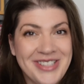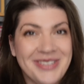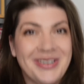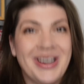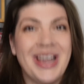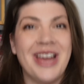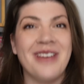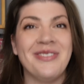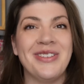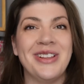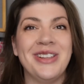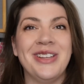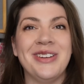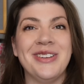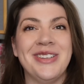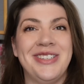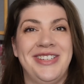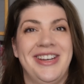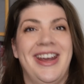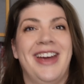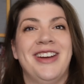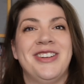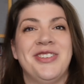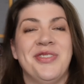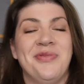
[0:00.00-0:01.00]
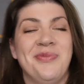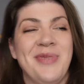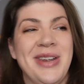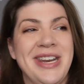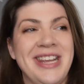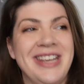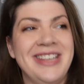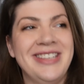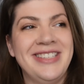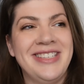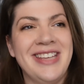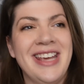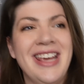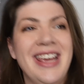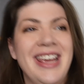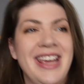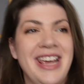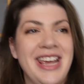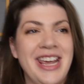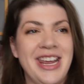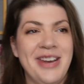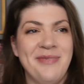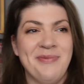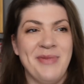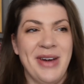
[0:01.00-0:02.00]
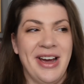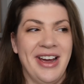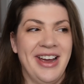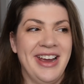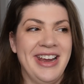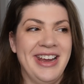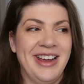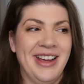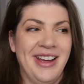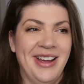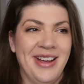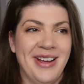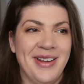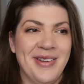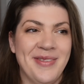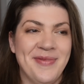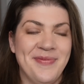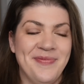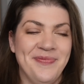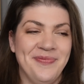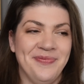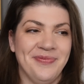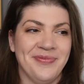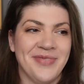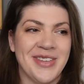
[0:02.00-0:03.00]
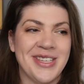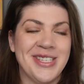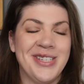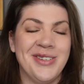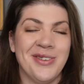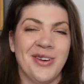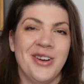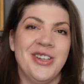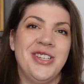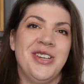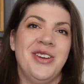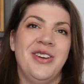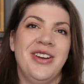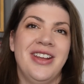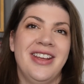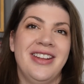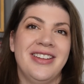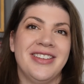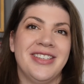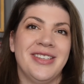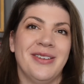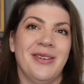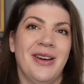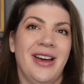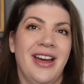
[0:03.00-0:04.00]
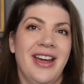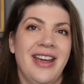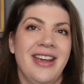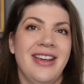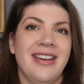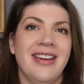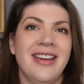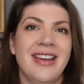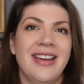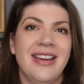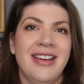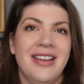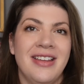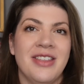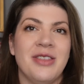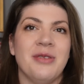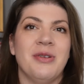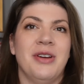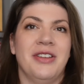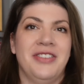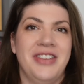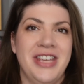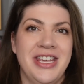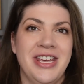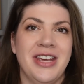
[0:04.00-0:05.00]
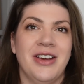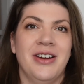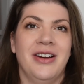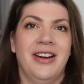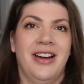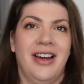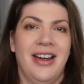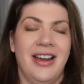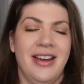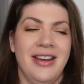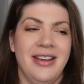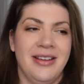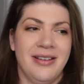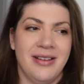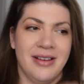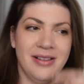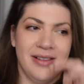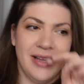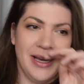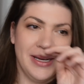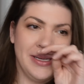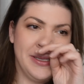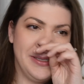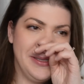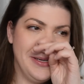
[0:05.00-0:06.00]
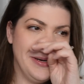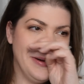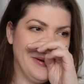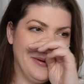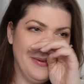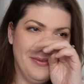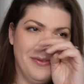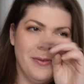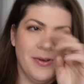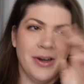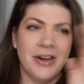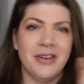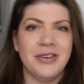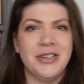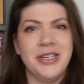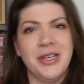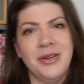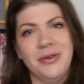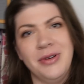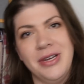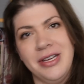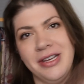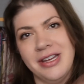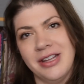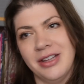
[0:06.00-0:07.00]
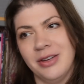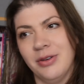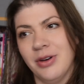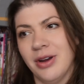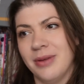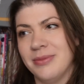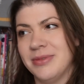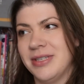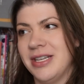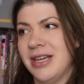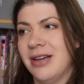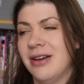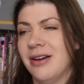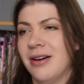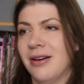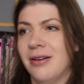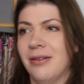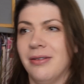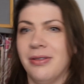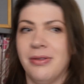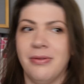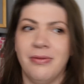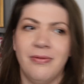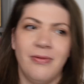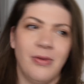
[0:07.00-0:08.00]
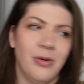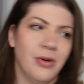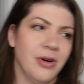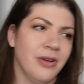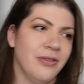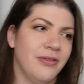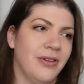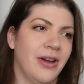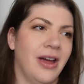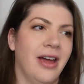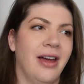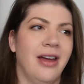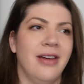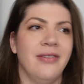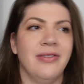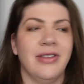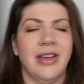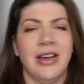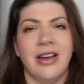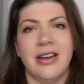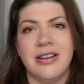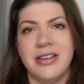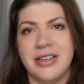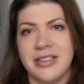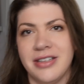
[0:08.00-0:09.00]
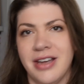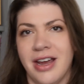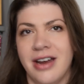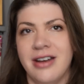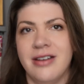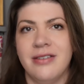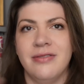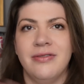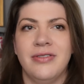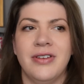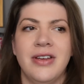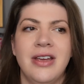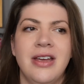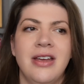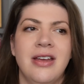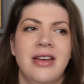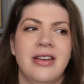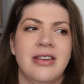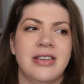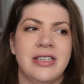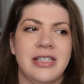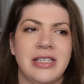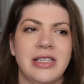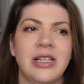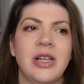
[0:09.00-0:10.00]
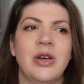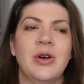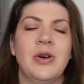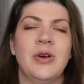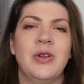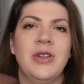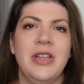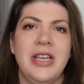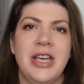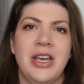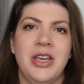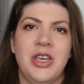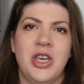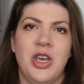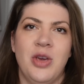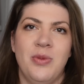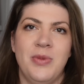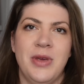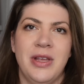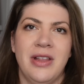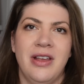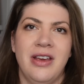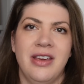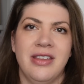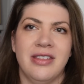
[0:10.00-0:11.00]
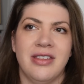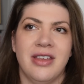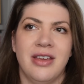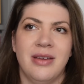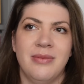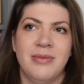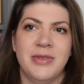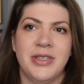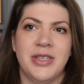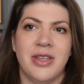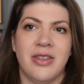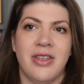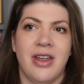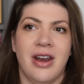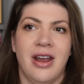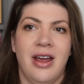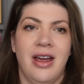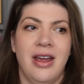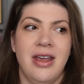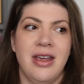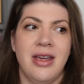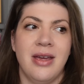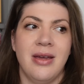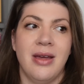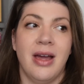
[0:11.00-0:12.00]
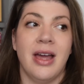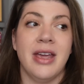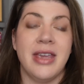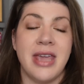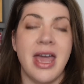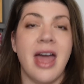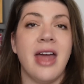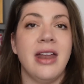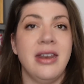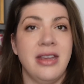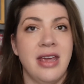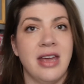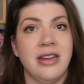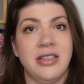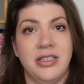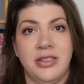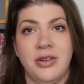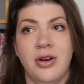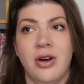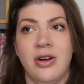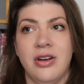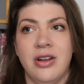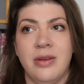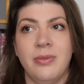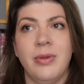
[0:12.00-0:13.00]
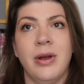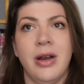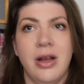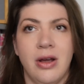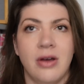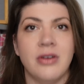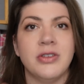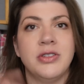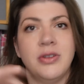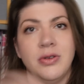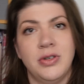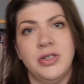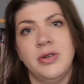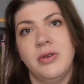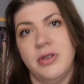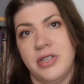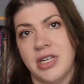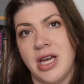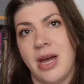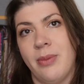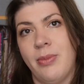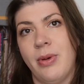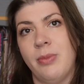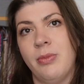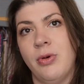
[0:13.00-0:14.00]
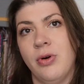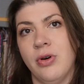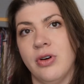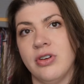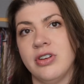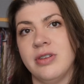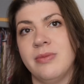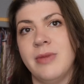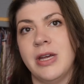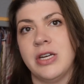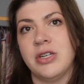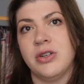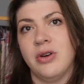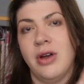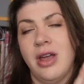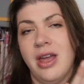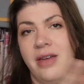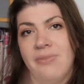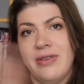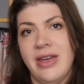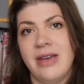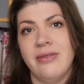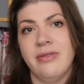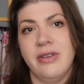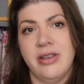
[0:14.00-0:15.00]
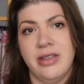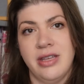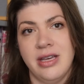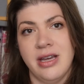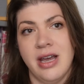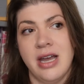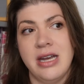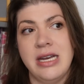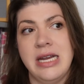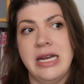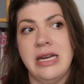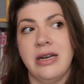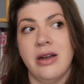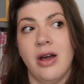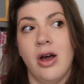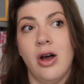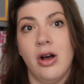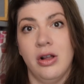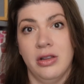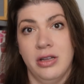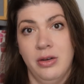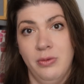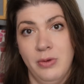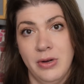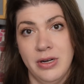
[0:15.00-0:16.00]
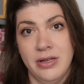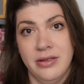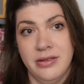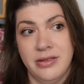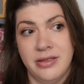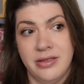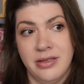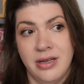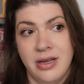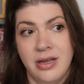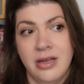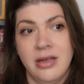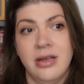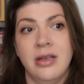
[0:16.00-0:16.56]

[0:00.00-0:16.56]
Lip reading: So I have a little stash of minis in my storage unit. So throughout the year, I collect, 1 or 2 kilograms here, 4 or 5, like I just kind of slowly accumulate them so that I can get started, but I also do a top-up order to make sure I have everything I need all at once.